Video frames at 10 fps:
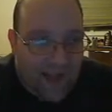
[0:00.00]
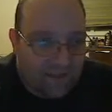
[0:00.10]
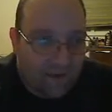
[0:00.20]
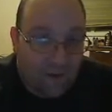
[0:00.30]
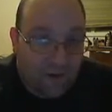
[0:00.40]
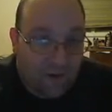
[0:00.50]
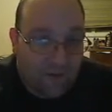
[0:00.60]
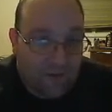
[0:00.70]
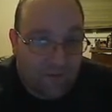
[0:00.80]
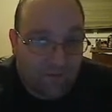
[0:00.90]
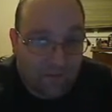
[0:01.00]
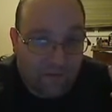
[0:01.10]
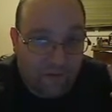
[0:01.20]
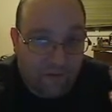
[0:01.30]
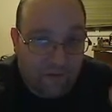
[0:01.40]
I think we charged them
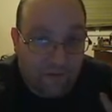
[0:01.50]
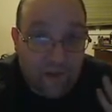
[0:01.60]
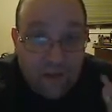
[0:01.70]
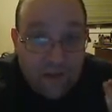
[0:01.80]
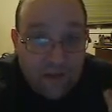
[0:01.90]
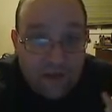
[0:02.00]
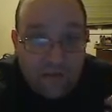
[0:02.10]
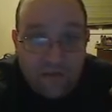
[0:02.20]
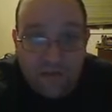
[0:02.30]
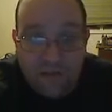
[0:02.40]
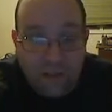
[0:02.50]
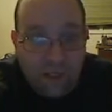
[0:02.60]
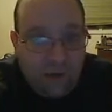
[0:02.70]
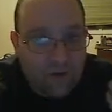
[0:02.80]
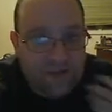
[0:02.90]
for three you
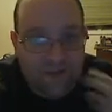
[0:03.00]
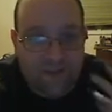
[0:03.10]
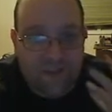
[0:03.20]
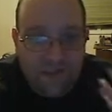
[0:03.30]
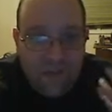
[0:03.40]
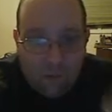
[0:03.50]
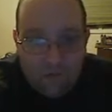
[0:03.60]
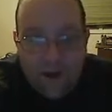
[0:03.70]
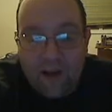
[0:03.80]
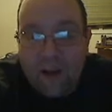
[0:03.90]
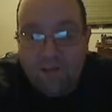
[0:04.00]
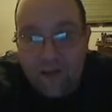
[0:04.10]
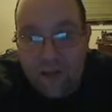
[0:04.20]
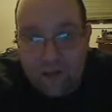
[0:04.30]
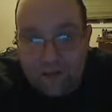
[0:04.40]
know, it's just we've had a lot of
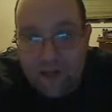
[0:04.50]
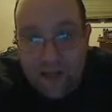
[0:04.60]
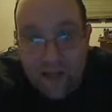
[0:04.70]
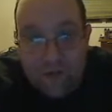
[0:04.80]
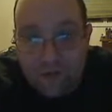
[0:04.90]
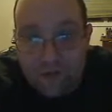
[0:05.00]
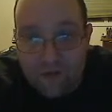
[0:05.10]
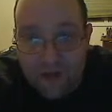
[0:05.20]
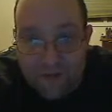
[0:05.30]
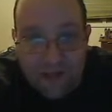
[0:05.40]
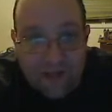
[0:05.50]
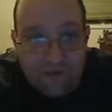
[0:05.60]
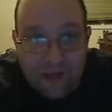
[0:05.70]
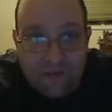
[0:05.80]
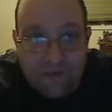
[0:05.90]
vehicles like That's what I'm trying to say.
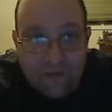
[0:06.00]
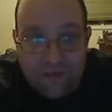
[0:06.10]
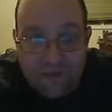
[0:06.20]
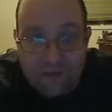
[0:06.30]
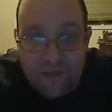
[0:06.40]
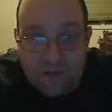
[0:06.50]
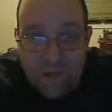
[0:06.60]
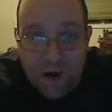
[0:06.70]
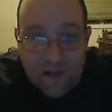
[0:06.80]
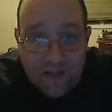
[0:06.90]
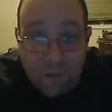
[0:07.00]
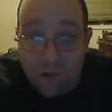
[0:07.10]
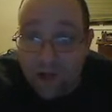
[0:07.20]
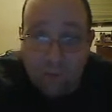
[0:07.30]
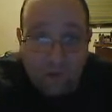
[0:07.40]
Vehicles that you just beat your brains in.
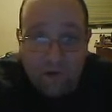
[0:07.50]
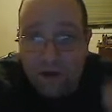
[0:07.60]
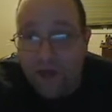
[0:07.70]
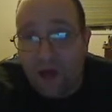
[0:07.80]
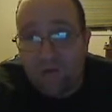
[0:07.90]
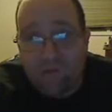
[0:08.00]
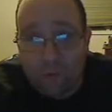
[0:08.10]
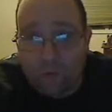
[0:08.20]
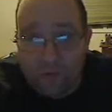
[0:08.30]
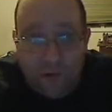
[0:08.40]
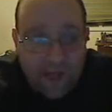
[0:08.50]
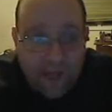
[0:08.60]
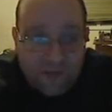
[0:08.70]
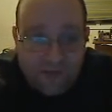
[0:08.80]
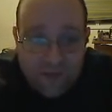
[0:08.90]
We got one right now, Ford truck
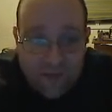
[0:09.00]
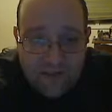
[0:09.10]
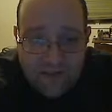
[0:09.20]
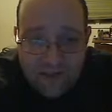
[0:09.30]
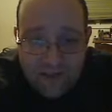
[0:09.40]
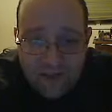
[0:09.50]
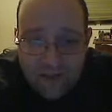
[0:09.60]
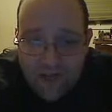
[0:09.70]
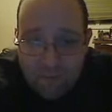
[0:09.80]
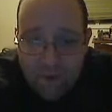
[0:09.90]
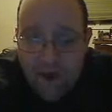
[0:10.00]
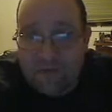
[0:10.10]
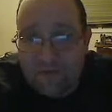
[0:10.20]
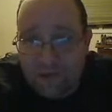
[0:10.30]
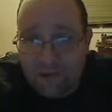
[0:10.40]
guys. We changed the
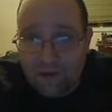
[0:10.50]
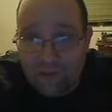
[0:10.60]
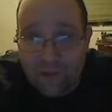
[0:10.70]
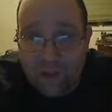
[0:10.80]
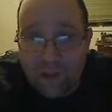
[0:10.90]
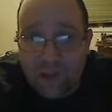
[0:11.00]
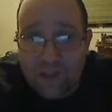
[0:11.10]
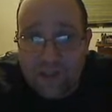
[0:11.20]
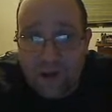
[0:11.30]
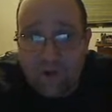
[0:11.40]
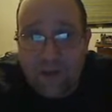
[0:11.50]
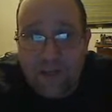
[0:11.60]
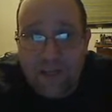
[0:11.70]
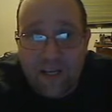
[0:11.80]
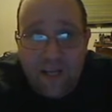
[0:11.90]
master cylinder for the clutch on
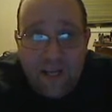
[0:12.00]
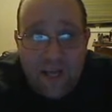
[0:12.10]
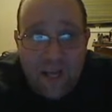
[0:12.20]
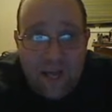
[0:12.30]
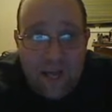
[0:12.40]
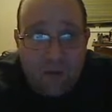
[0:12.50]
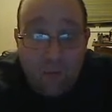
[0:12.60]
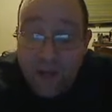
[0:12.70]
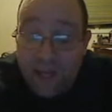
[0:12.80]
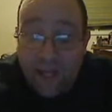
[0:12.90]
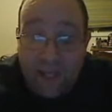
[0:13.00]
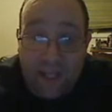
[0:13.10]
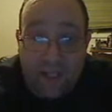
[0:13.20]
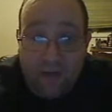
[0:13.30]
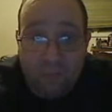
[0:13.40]
it, and we can't
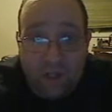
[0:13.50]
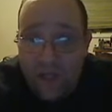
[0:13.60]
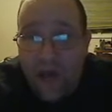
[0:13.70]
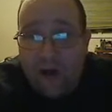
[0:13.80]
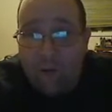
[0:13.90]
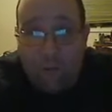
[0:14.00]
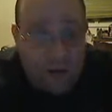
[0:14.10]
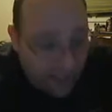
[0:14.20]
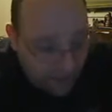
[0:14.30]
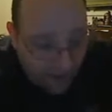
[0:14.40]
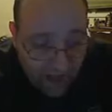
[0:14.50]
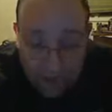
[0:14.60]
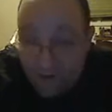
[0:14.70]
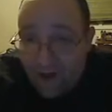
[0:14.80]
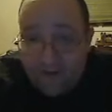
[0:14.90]
get it to bleed out. We cannot.
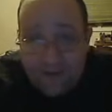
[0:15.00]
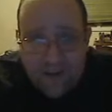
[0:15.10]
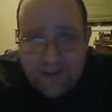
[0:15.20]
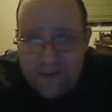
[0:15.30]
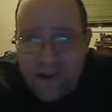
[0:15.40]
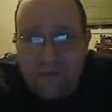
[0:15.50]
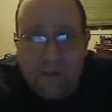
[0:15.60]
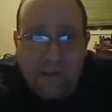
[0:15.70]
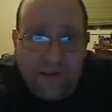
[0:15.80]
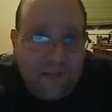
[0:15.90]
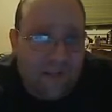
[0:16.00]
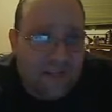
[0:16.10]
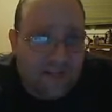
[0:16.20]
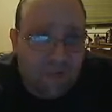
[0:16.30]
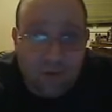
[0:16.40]
I mean, I've changed several of these
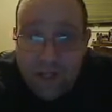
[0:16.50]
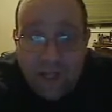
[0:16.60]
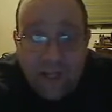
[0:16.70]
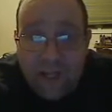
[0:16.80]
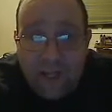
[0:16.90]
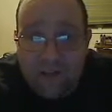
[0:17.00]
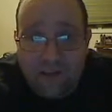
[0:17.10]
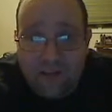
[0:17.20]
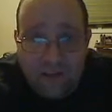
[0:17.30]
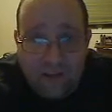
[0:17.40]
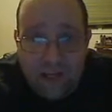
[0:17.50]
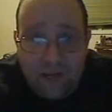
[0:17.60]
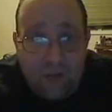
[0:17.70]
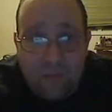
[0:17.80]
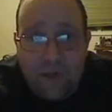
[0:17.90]
things, and we can't get it to to get
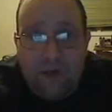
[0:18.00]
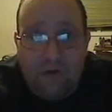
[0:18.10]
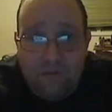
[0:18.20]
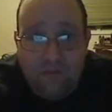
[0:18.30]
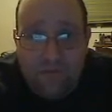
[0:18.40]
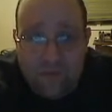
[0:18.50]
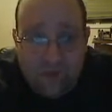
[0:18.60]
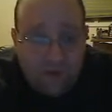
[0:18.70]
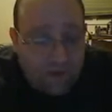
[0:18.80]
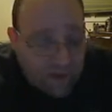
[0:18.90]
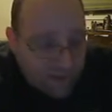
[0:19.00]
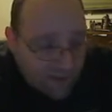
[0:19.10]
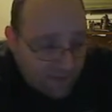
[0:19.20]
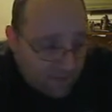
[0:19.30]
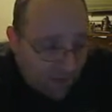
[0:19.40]
a good pedal. So,
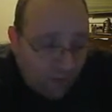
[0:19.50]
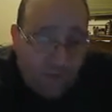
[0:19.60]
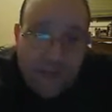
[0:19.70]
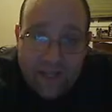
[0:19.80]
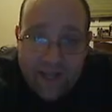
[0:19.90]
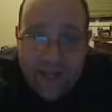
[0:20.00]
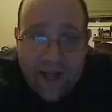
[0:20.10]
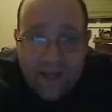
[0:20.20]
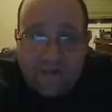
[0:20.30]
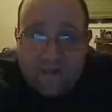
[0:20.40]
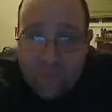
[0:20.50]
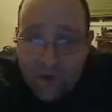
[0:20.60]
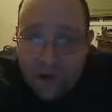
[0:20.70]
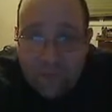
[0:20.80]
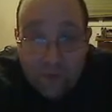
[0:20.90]
what I'm getting at, guys, just
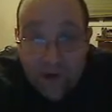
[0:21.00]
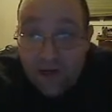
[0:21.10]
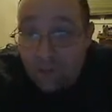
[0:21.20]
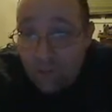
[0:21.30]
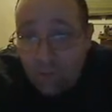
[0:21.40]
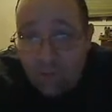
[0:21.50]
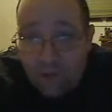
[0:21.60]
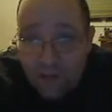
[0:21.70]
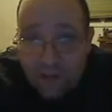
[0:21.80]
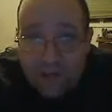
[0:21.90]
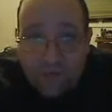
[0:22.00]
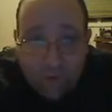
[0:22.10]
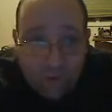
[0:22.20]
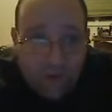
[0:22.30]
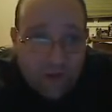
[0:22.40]
pray. Pray number one, we can get that
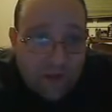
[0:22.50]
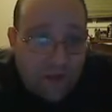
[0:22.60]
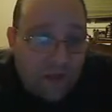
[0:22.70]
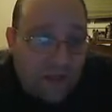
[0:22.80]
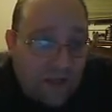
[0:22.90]
Ford done.